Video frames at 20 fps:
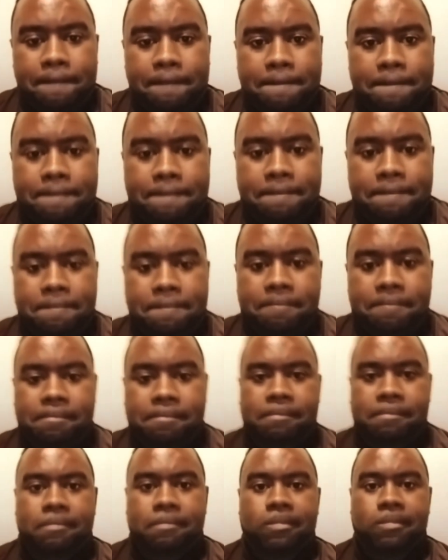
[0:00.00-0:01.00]

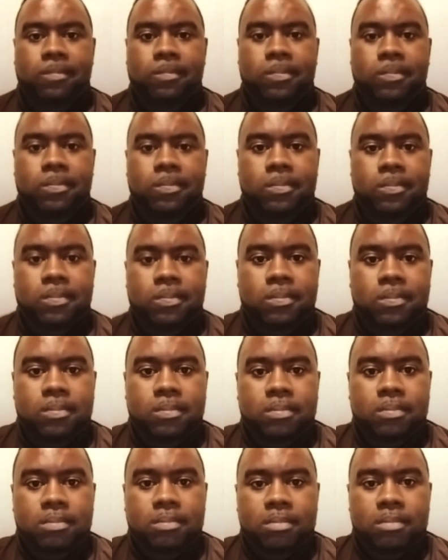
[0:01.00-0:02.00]

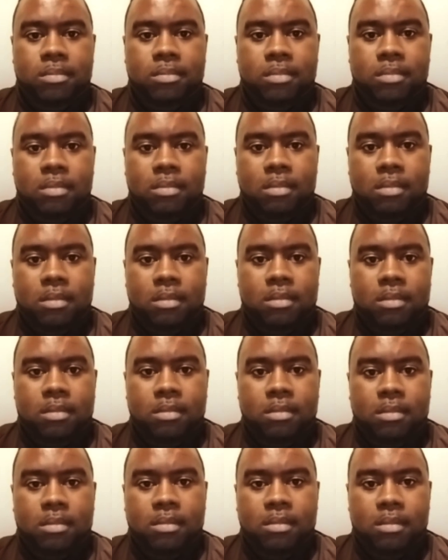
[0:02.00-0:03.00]

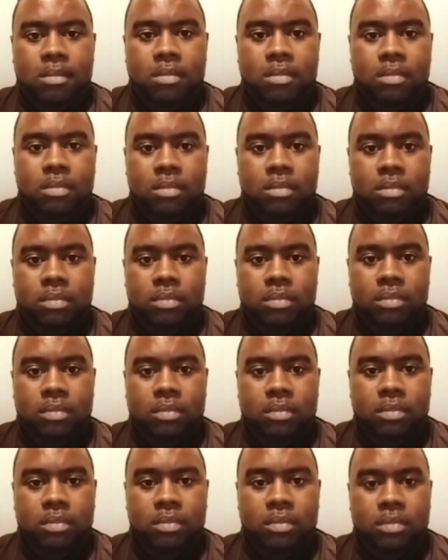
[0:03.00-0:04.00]

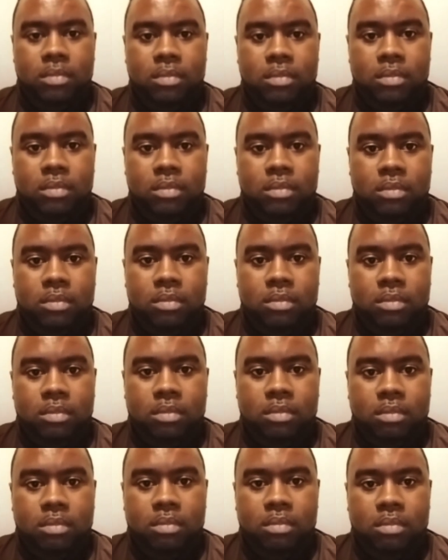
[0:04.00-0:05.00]

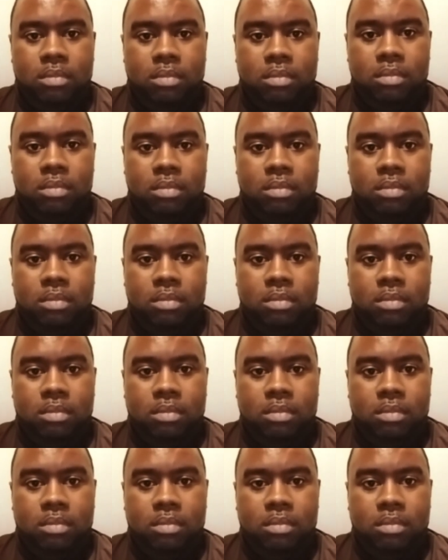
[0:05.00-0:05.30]
(silent)